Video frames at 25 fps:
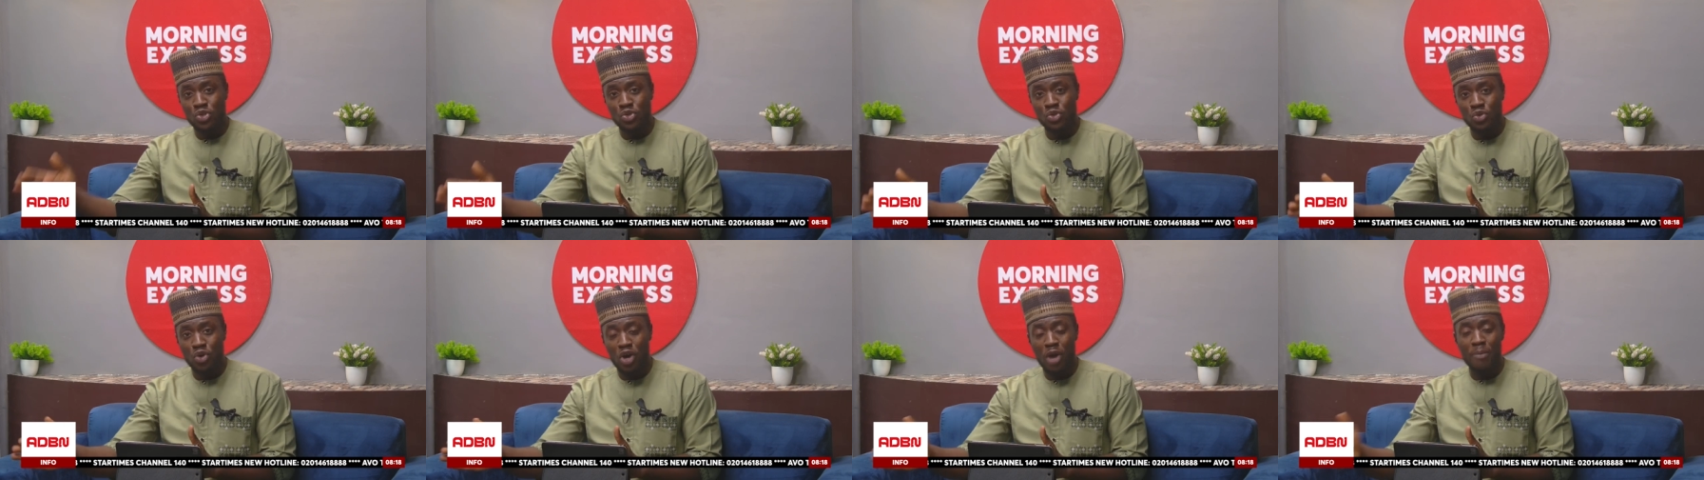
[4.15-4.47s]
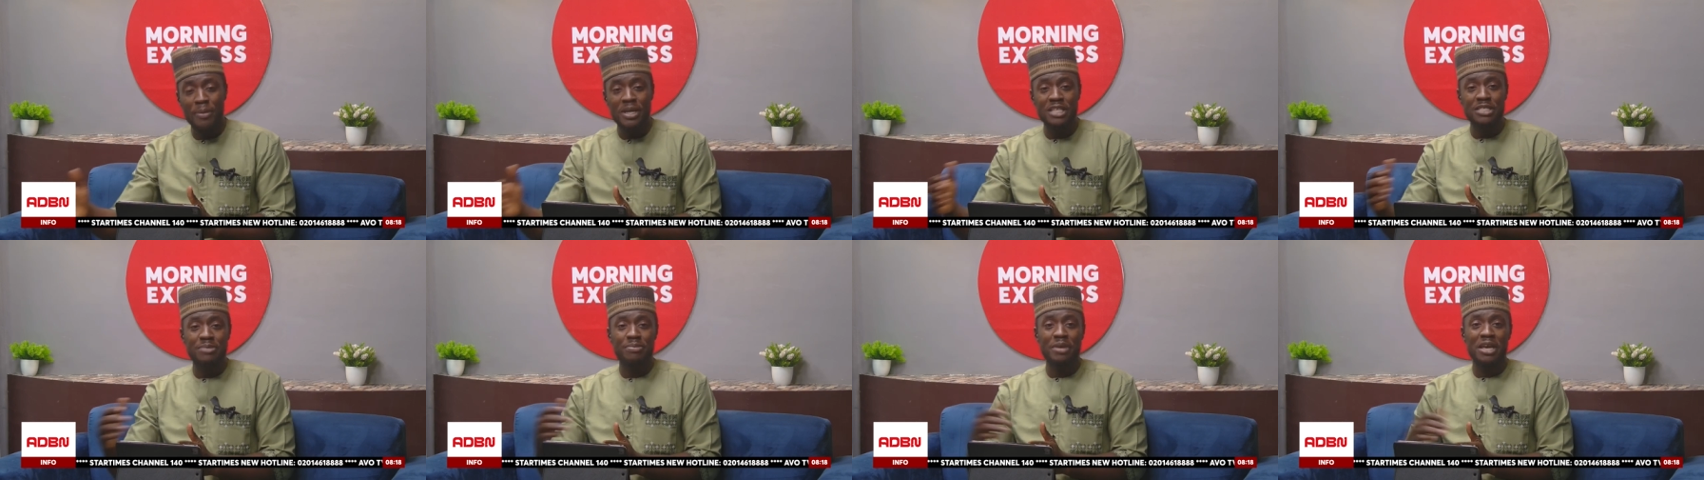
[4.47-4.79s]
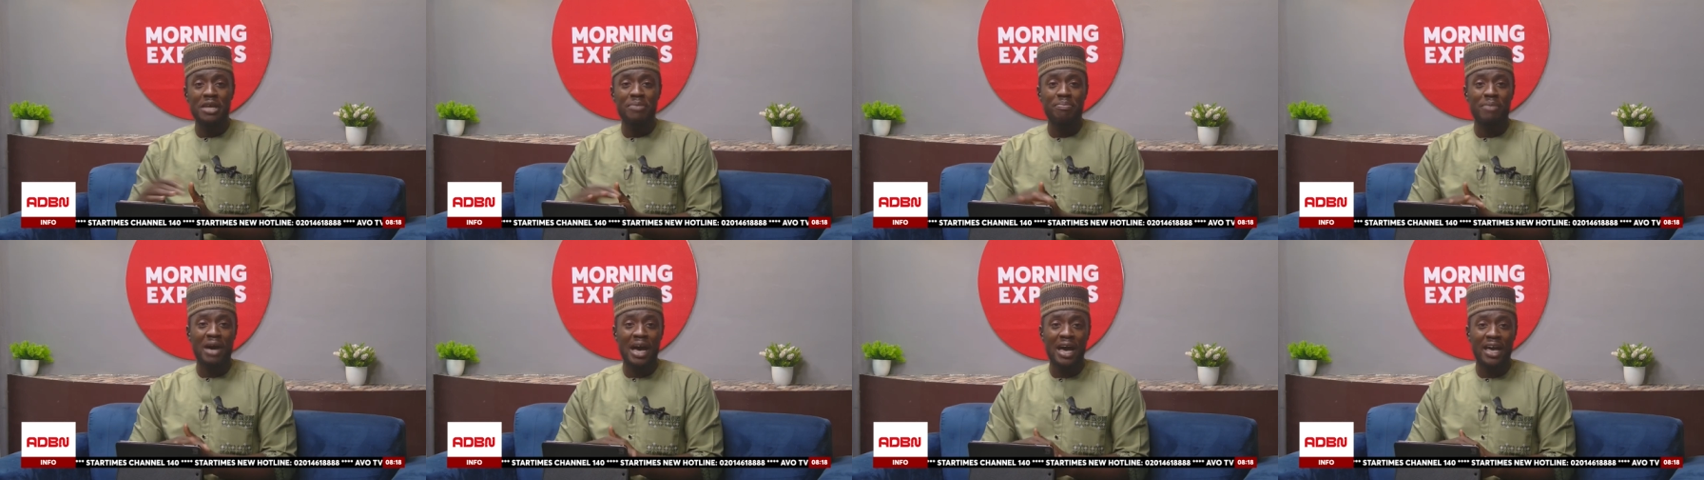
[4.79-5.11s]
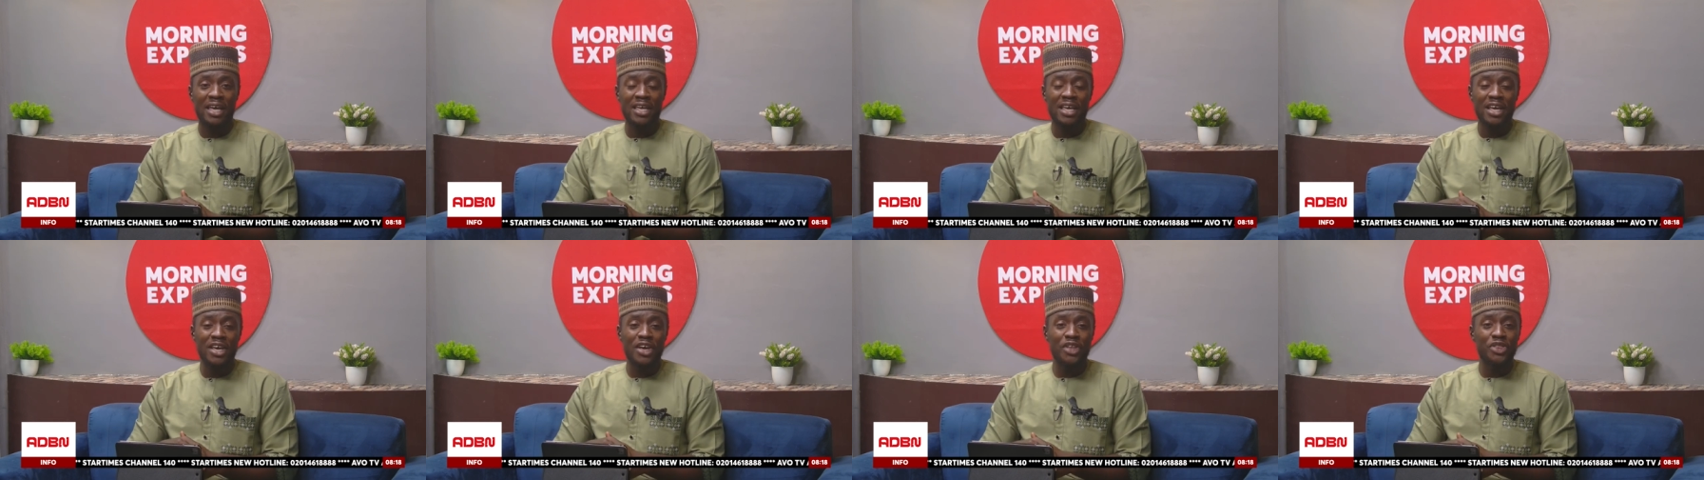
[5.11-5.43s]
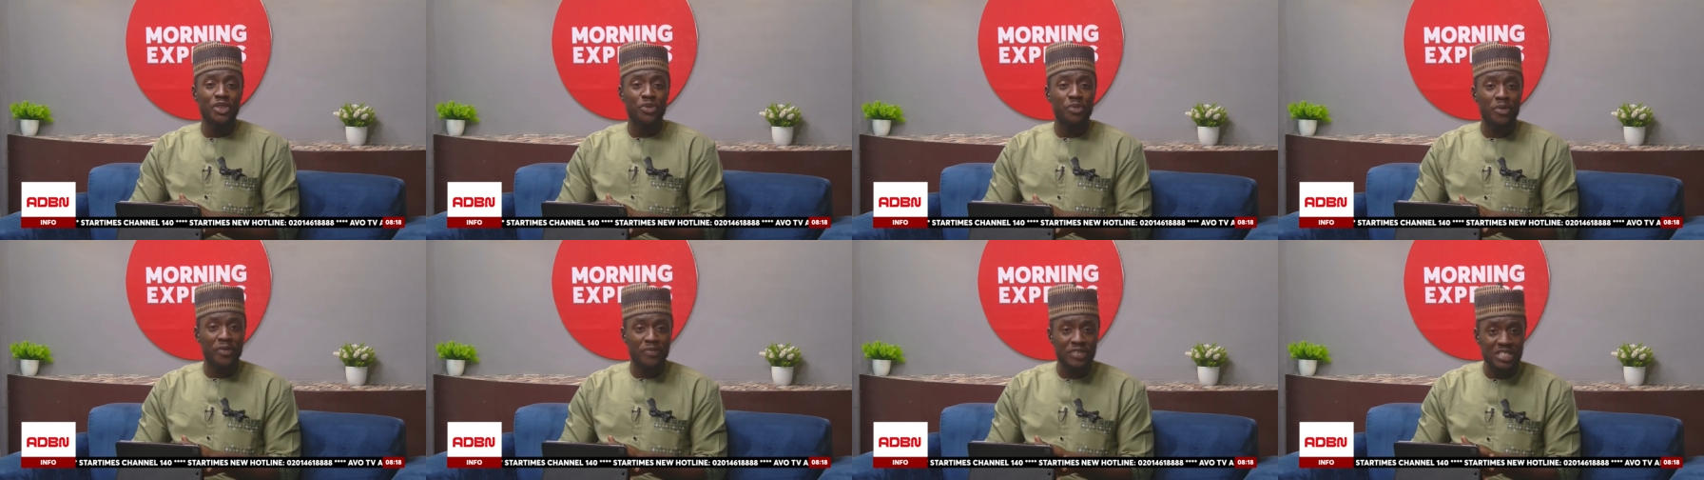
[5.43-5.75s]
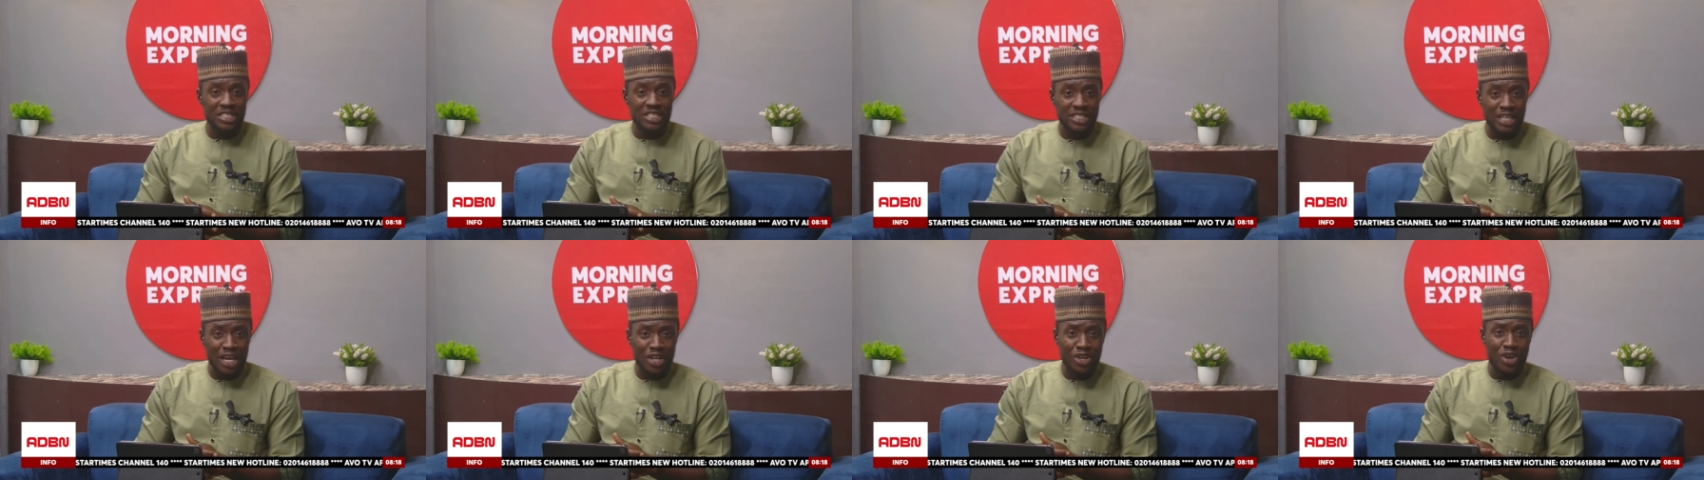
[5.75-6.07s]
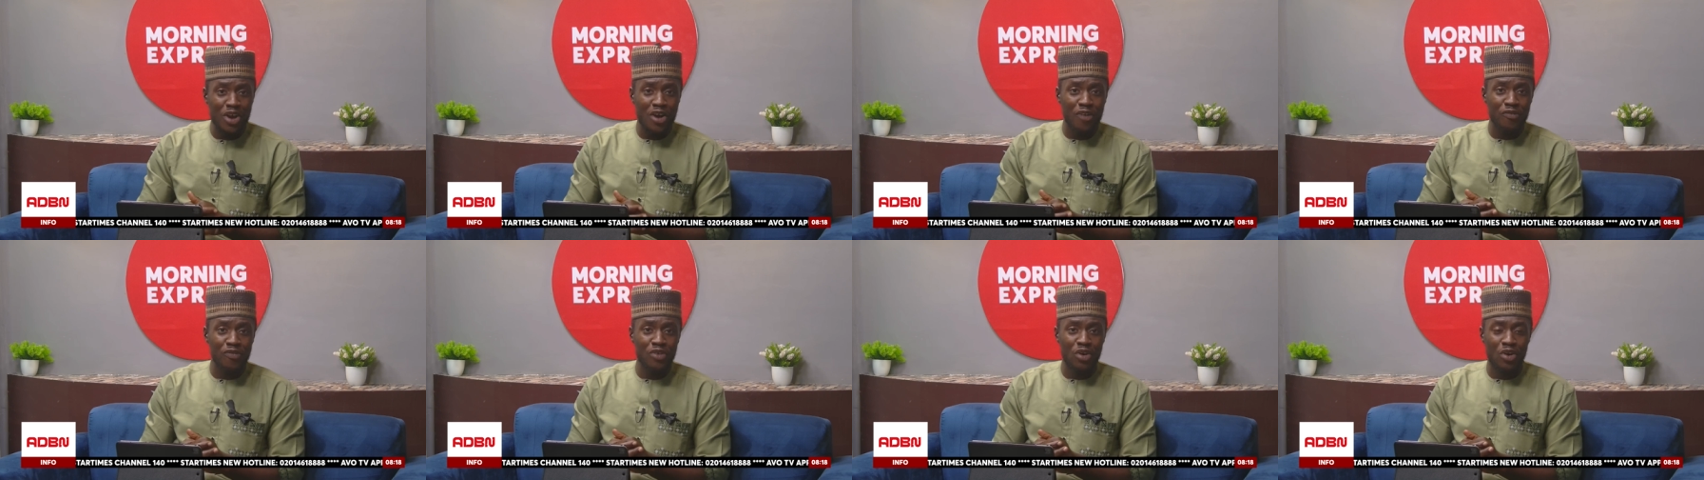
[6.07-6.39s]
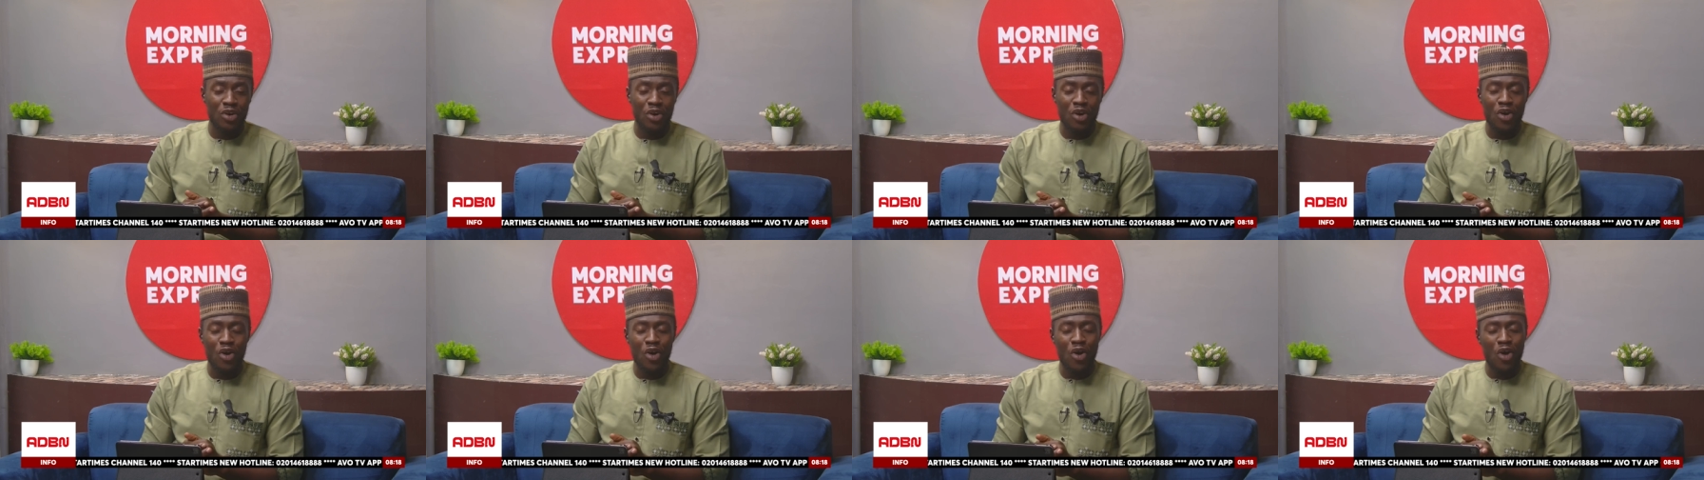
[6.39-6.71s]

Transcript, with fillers: to comments made by the River State governor